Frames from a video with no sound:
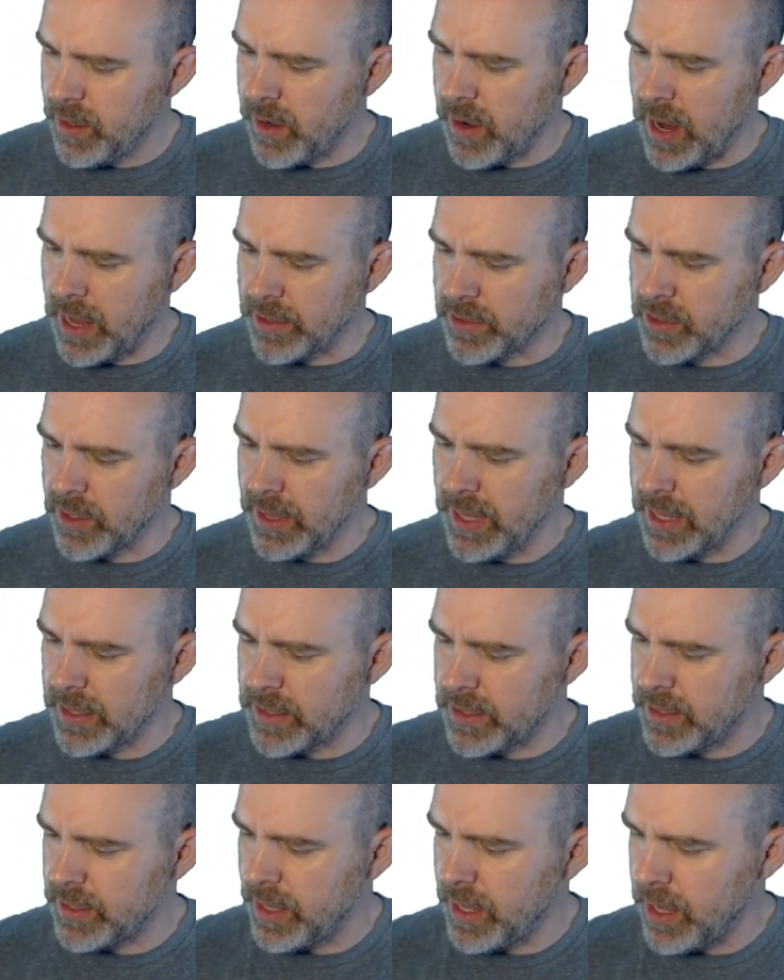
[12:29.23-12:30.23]
All right, so
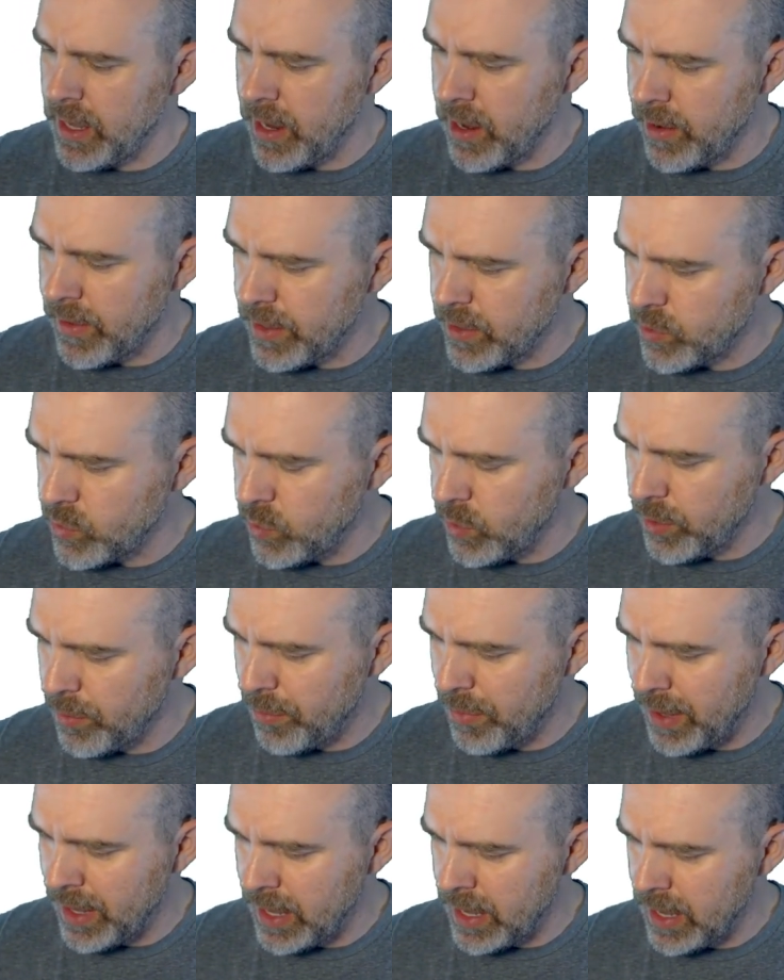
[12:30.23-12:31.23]
let's see here. This
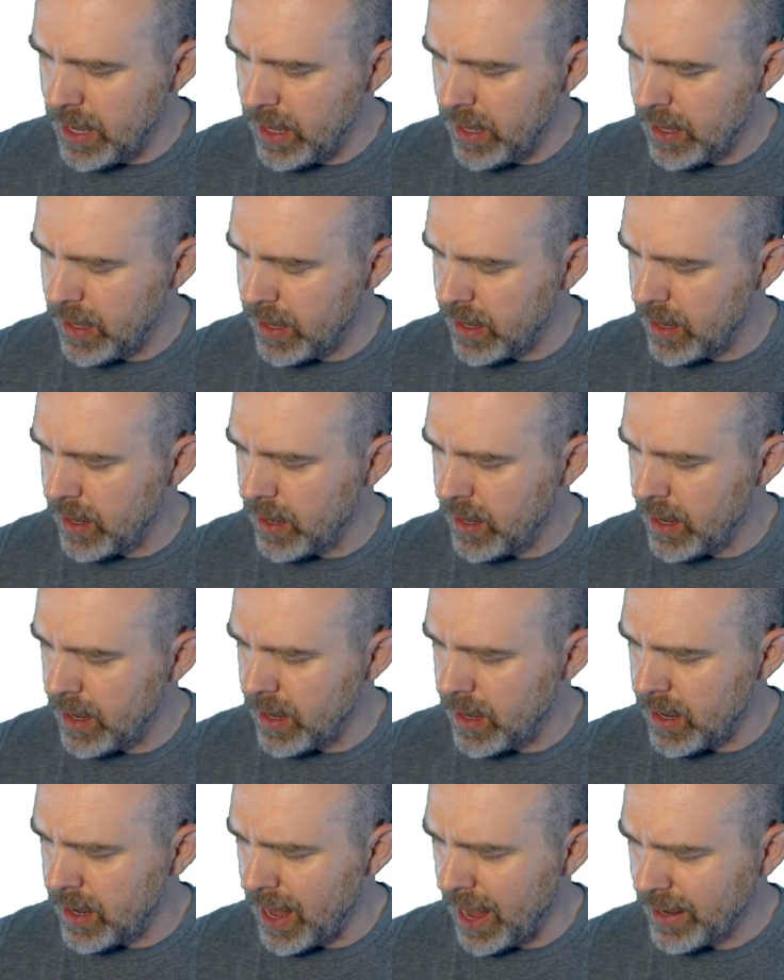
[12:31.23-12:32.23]
would be,
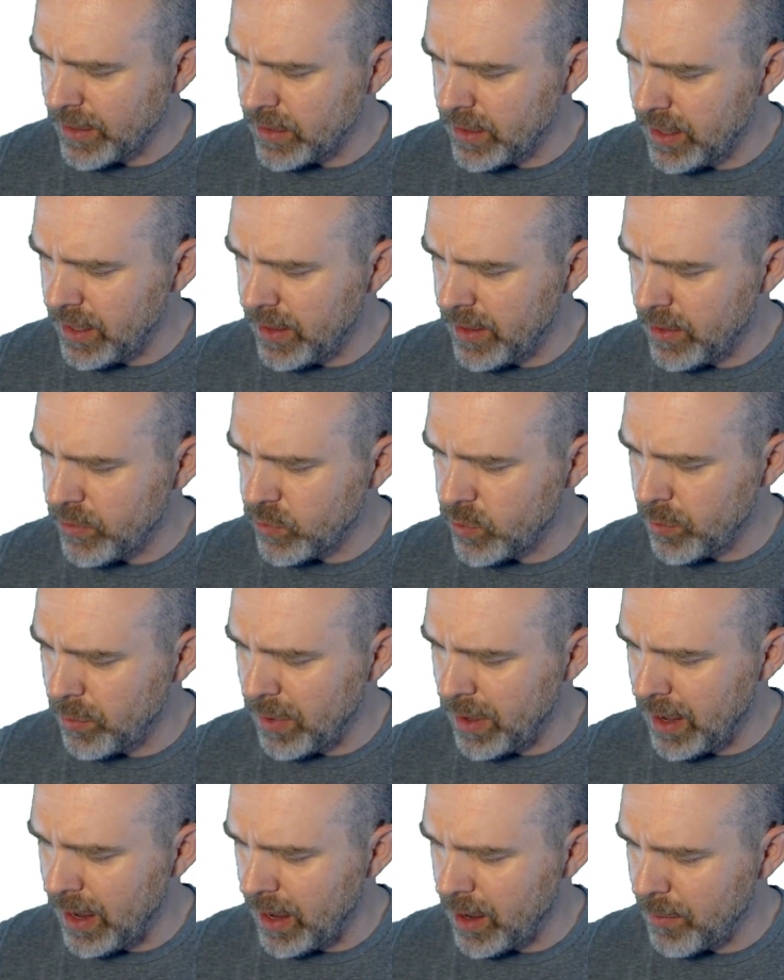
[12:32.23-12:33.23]
actually this
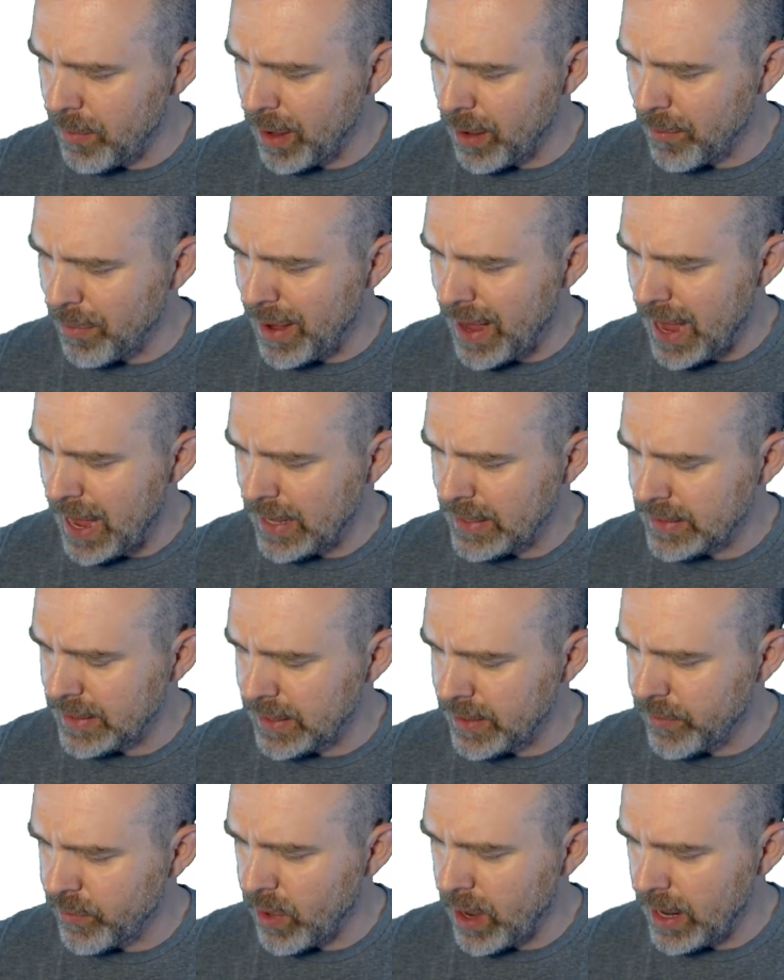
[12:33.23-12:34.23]
would be end up being
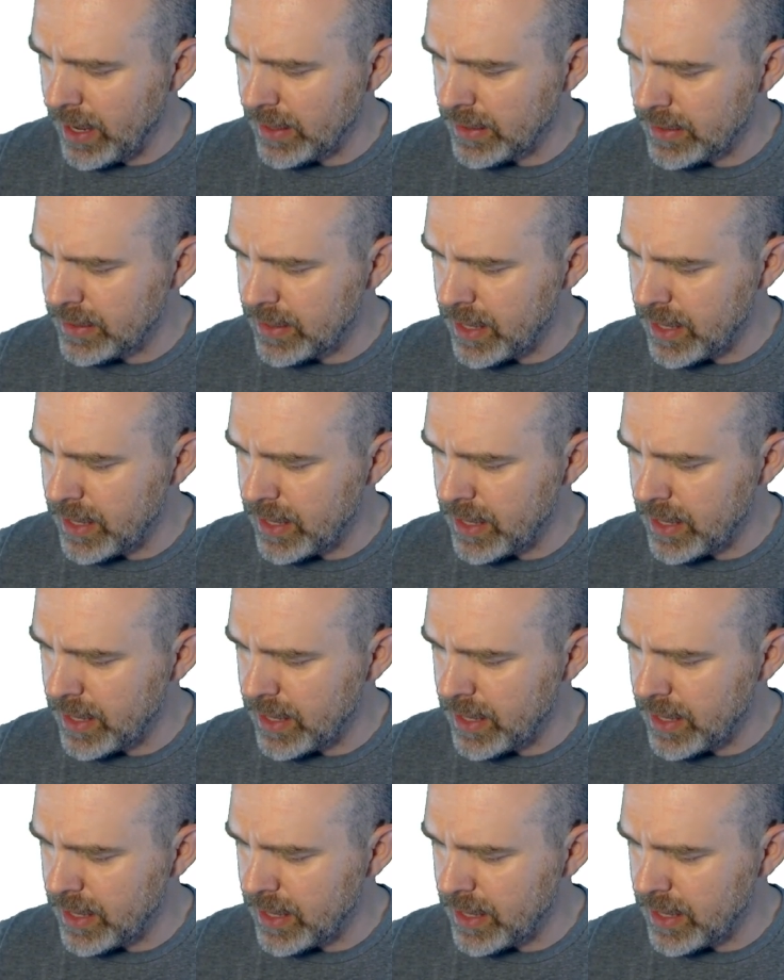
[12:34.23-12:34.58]
positive, right?